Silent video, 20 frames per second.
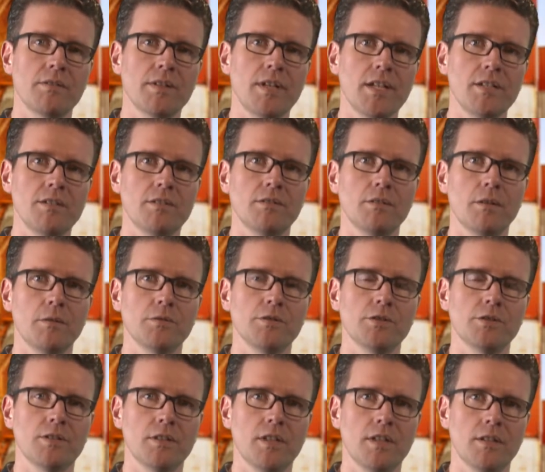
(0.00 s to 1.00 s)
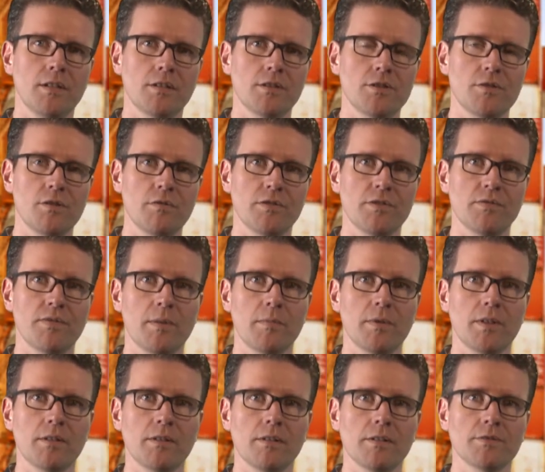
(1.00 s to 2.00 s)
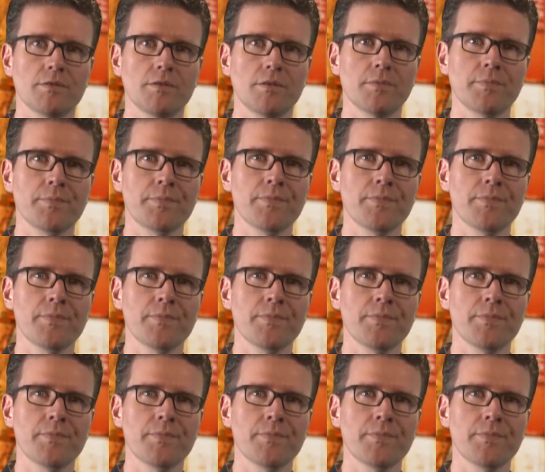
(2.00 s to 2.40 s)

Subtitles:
and agent nodes in a Service Fabric cluster.